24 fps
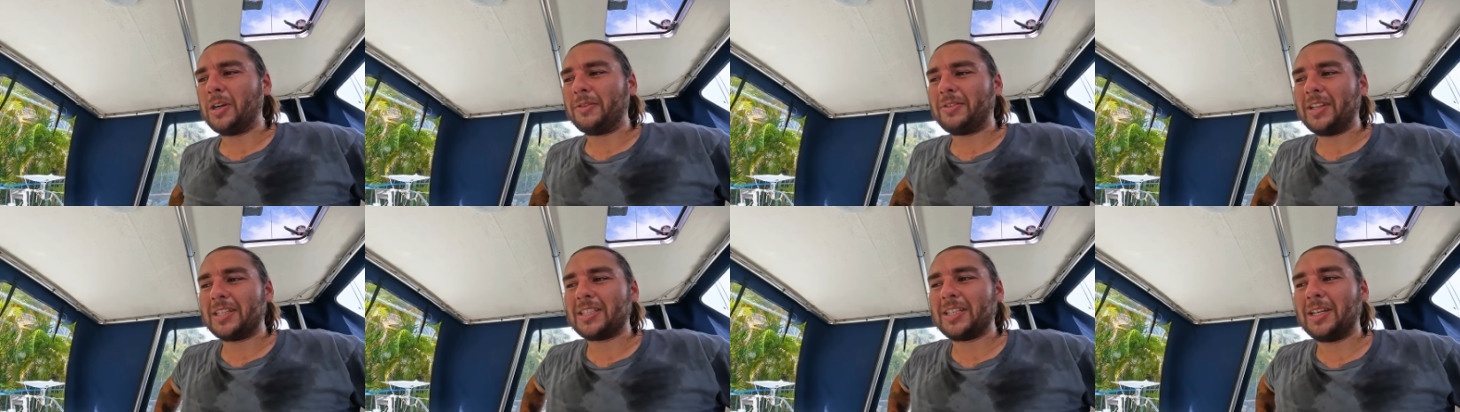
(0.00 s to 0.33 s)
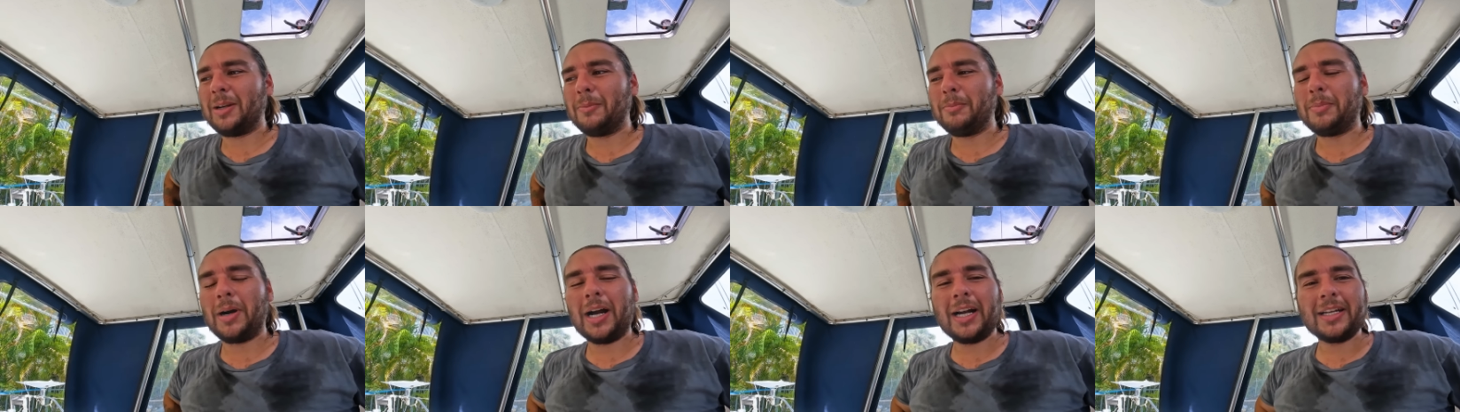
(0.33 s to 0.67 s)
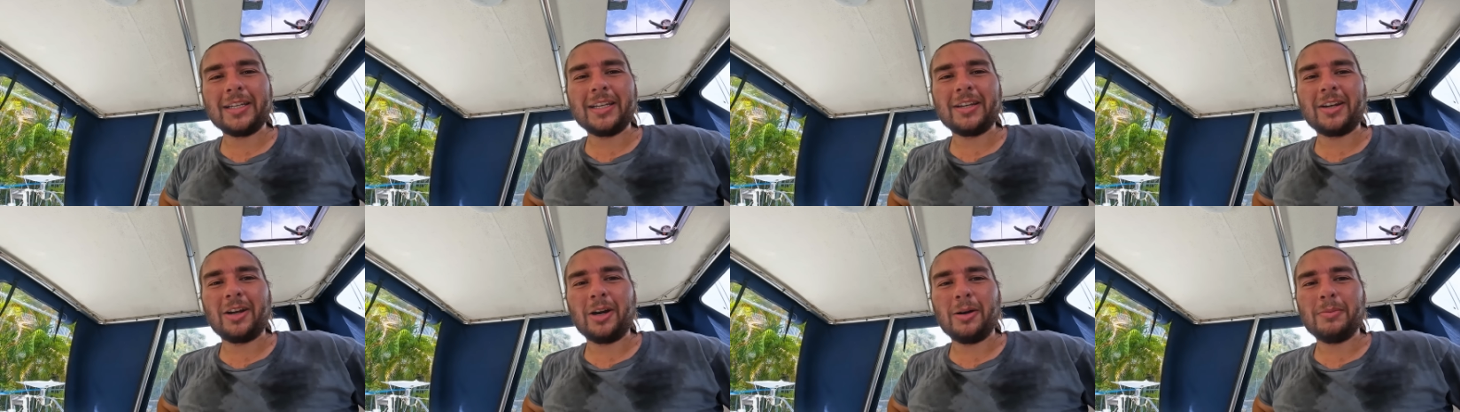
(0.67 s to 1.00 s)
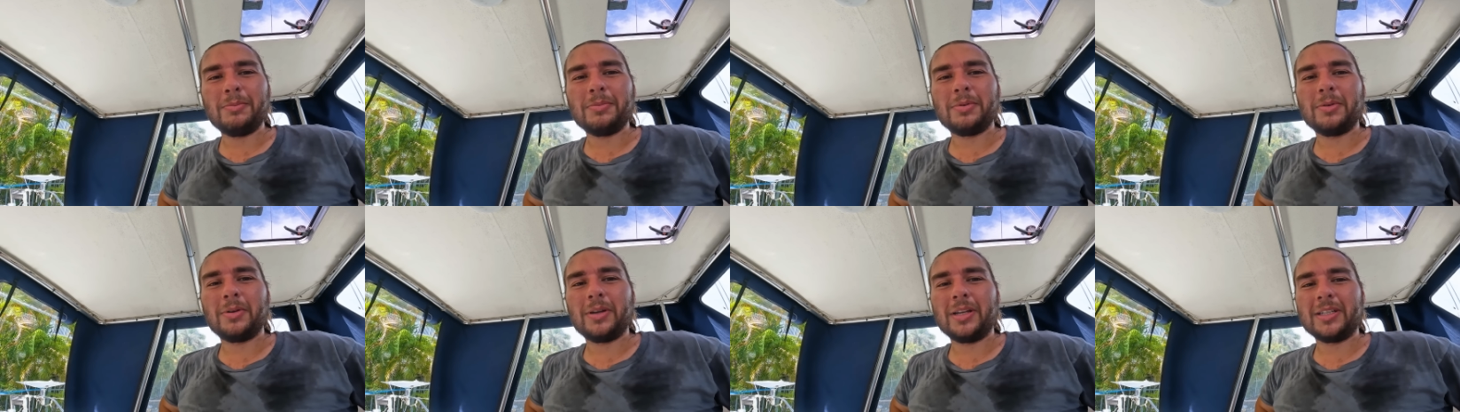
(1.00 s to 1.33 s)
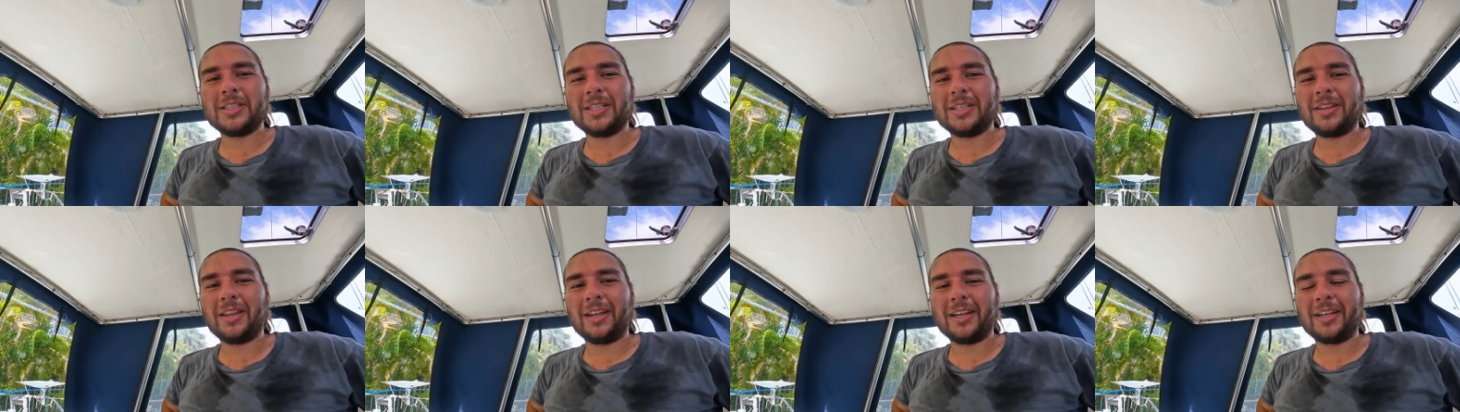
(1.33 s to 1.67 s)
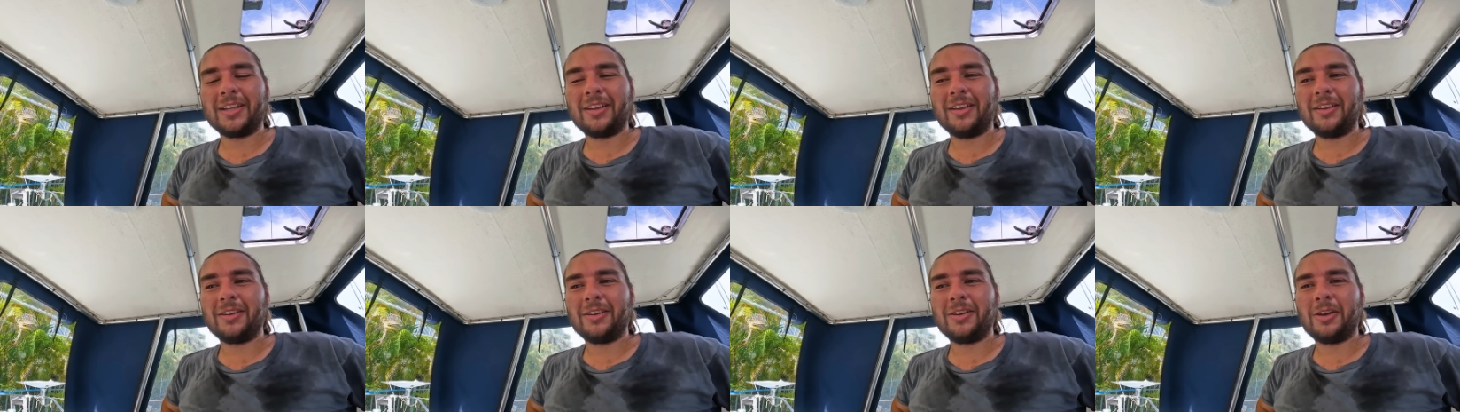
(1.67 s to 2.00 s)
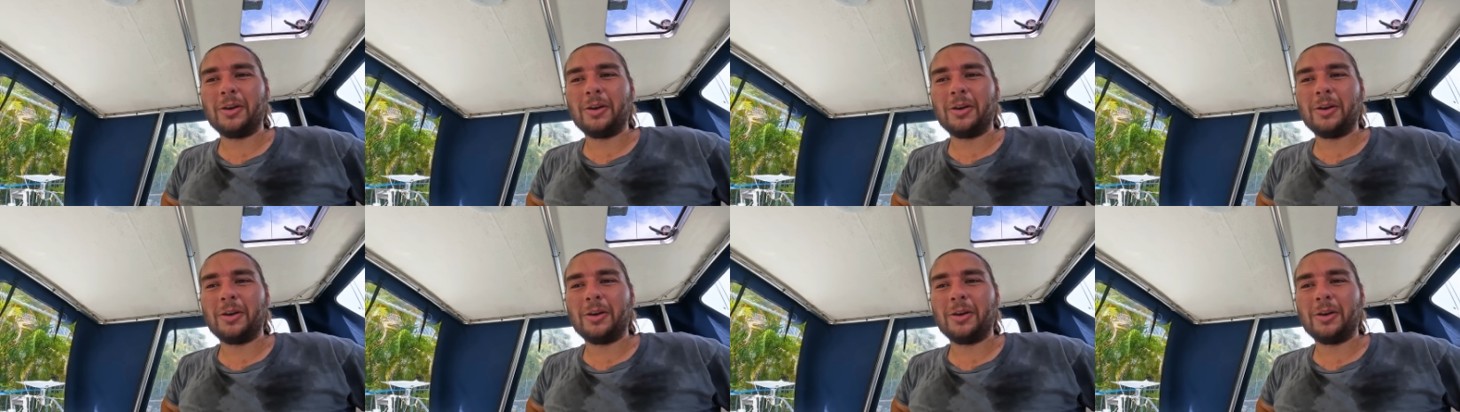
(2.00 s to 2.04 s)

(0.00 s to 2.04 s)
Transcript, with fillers: or if that's going to bind it up as it like